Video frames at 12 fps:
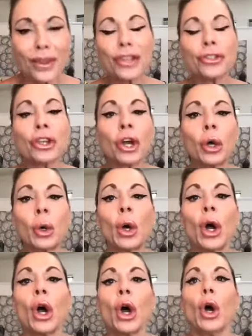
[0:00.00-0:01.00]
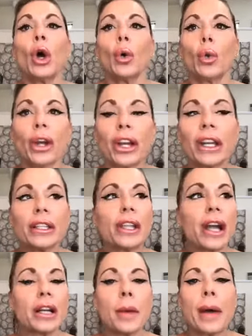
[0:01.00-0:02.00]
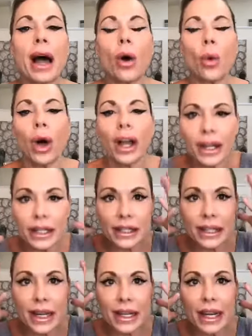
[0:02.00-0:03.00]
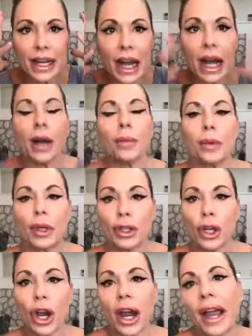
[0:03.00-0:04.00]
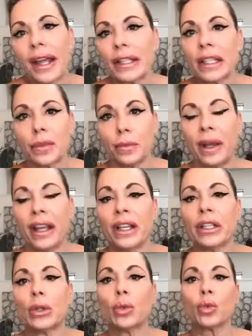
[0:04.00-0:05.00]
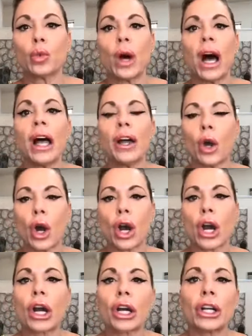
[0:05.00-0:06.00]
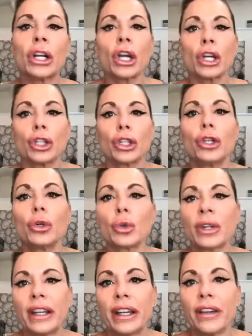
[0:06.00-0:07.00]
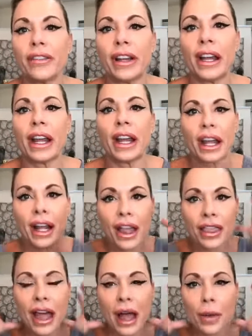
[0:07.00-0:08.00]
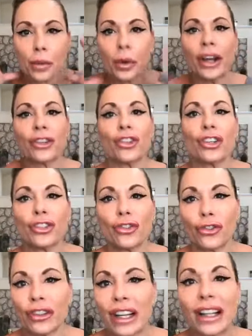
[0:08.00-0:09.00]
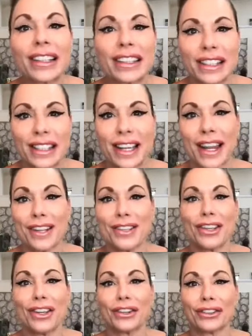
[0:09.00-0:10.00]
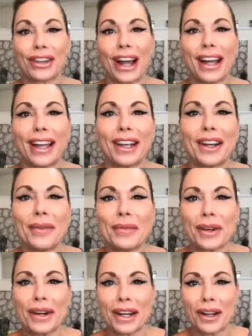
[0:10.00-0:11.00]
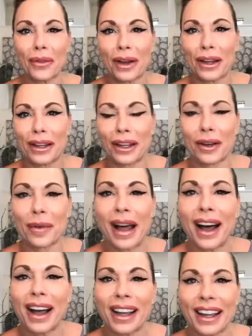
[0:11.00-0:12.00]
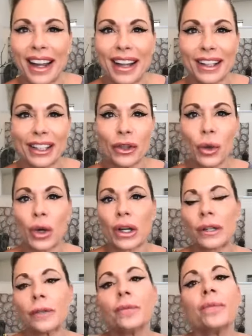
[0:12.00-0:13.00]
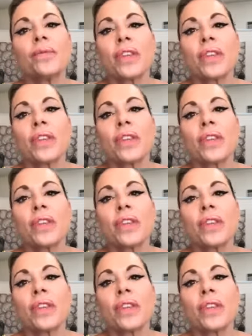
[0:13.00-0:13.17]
So, we're going to talk about what is taking up your headspace. What are you giving that precious real estate to, right? Good morning, William. Hi, Eleanor.